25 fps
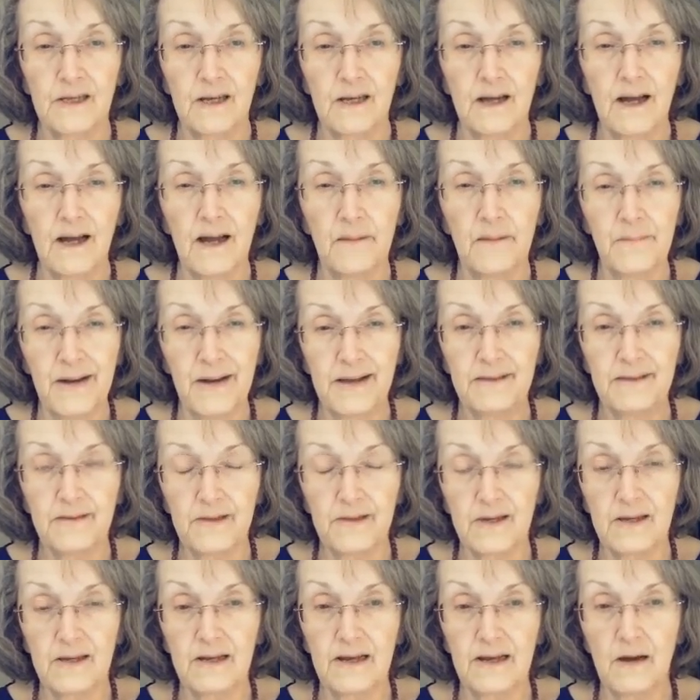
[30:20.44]
I might
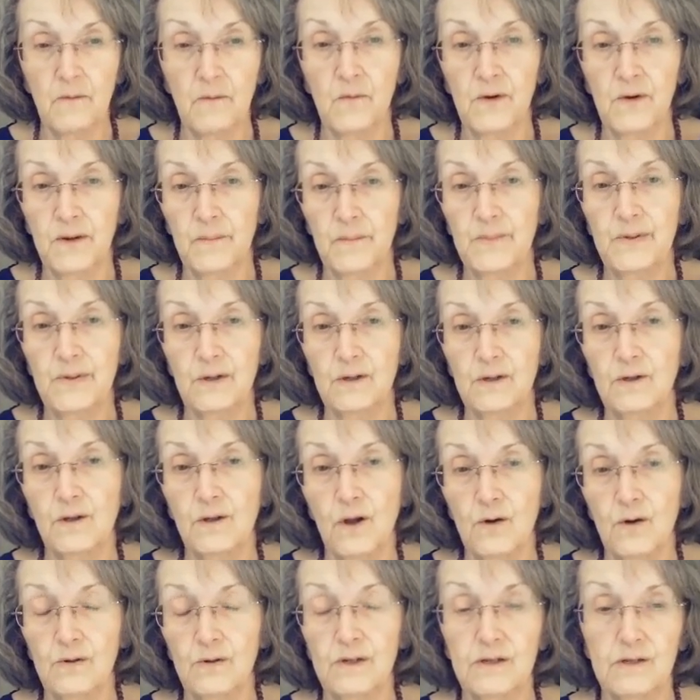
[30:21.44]
think I want to put a
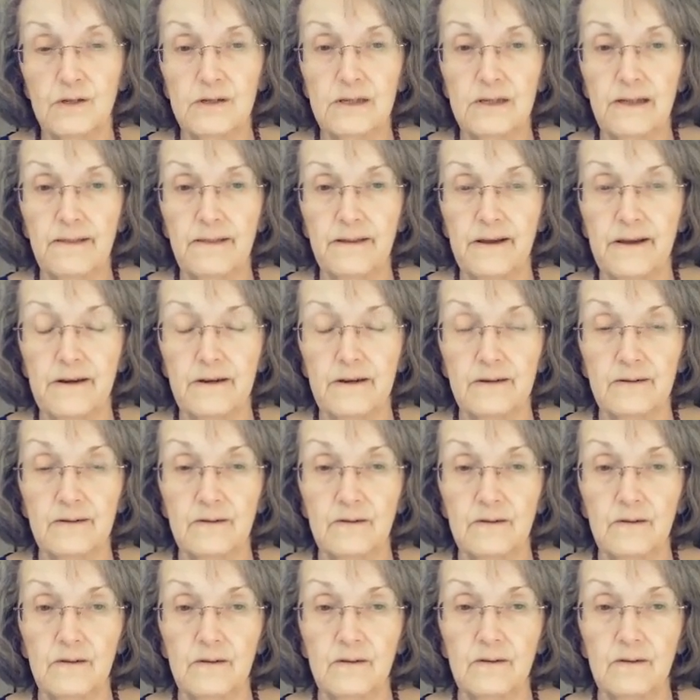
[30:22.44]
lotus in there,
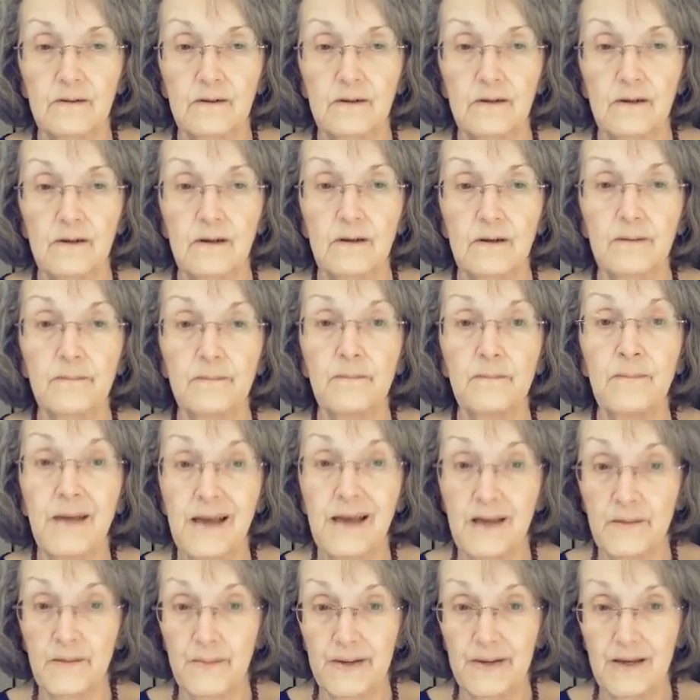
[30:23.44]

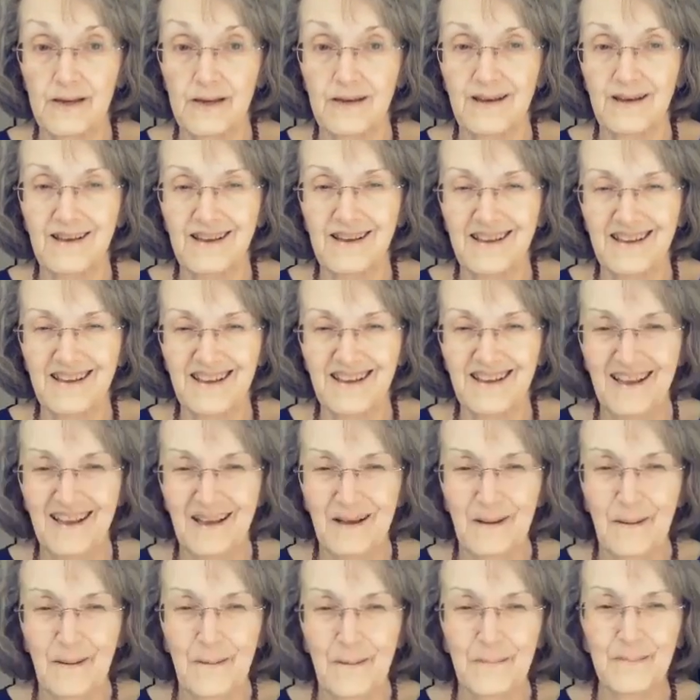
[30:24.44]
maybe.
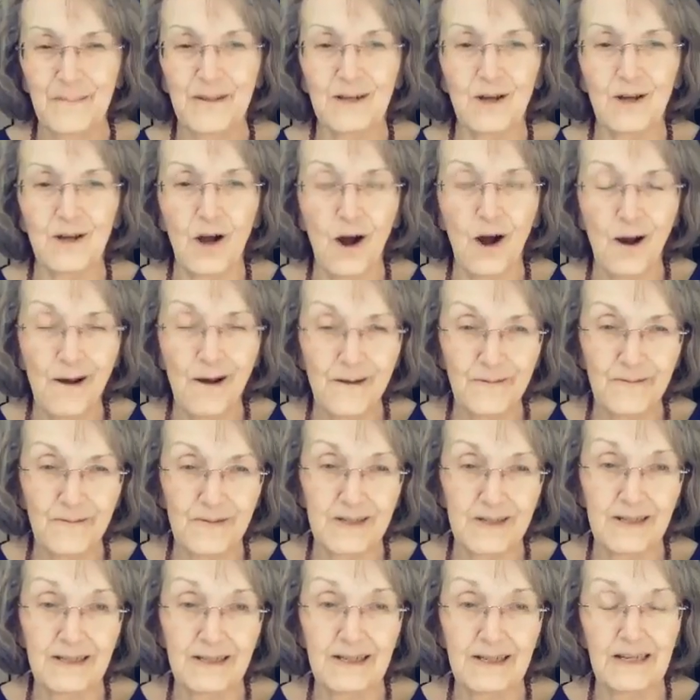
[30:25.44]
But
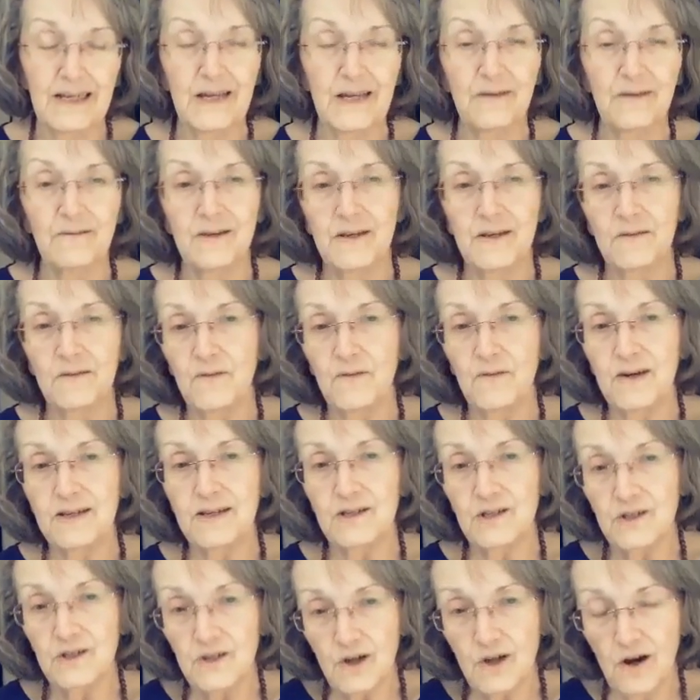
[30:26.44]
often, even if I
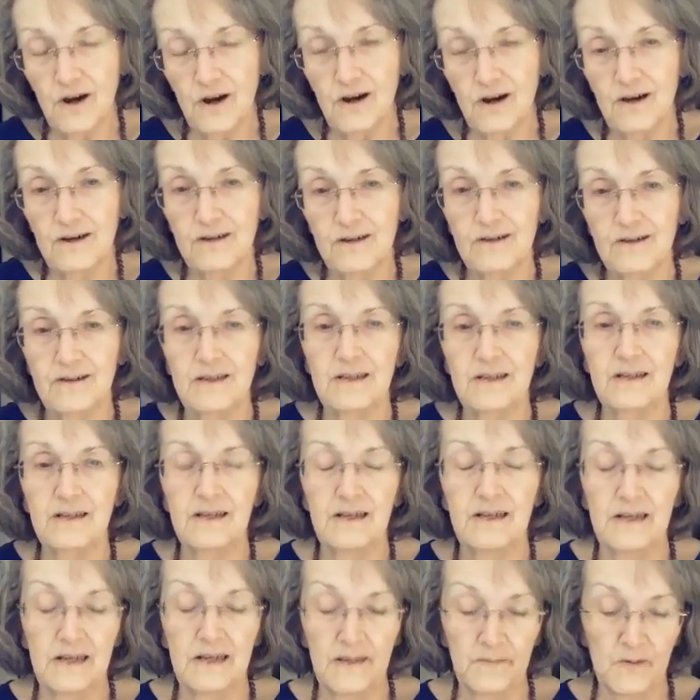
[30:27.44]
start
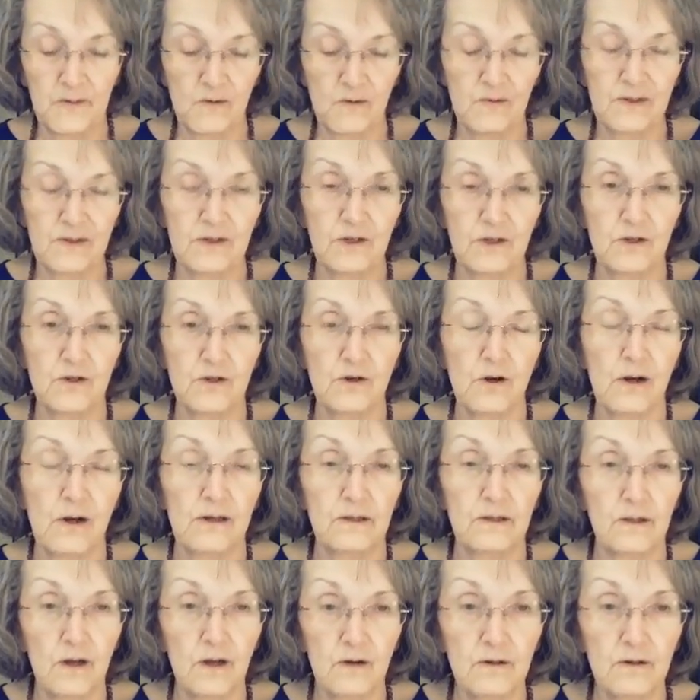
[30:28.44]
thinking I'm going to draw
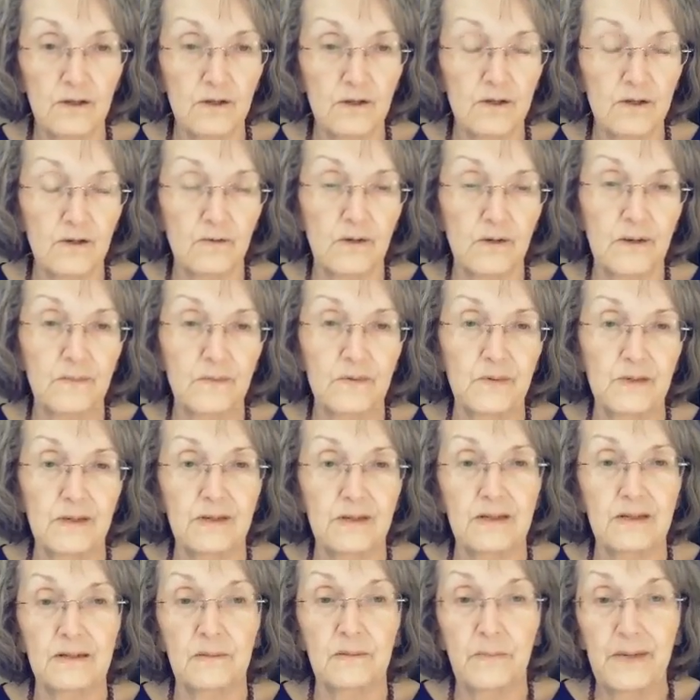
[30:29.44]
a lotus to
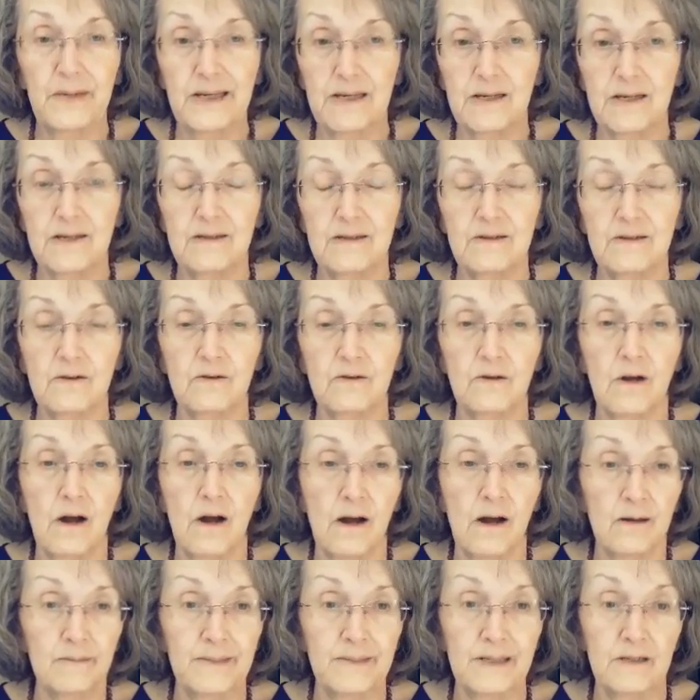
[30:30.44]
represent peace or
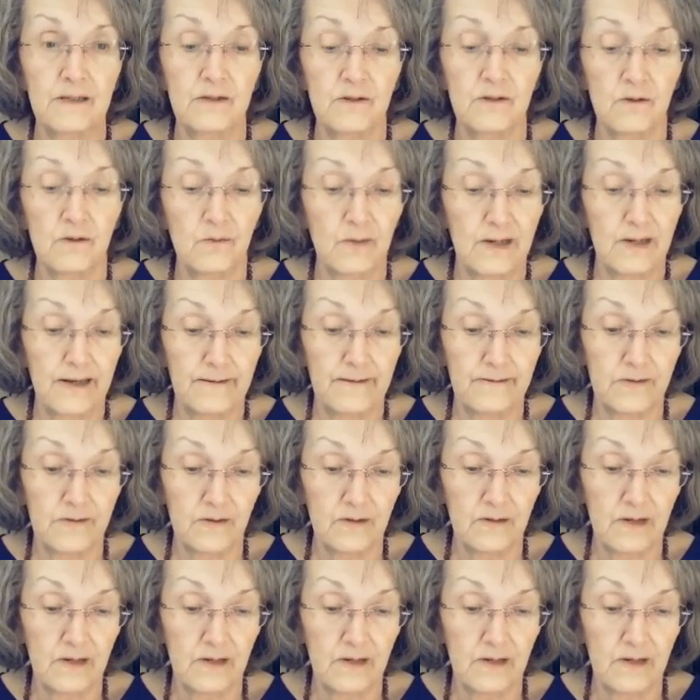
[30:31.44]
calmness or whatever,